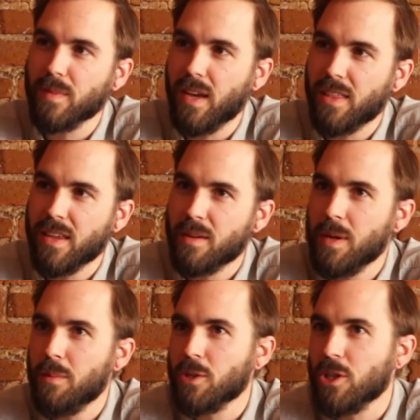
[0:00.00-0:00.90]
I think
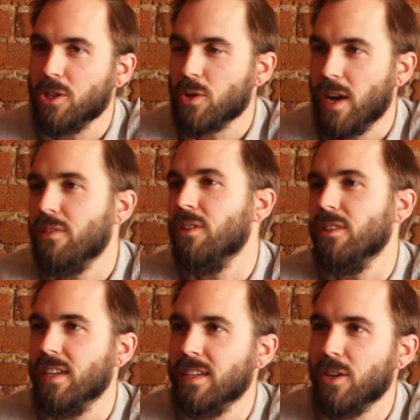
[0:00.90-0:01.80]
people should travel
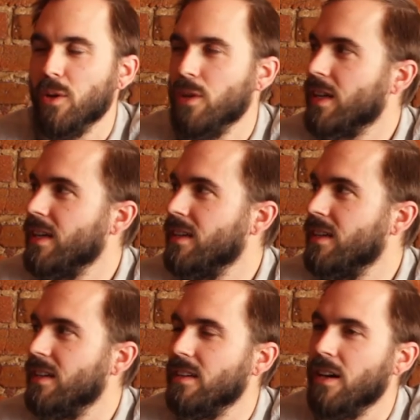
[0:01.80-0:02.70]
and go look at uh,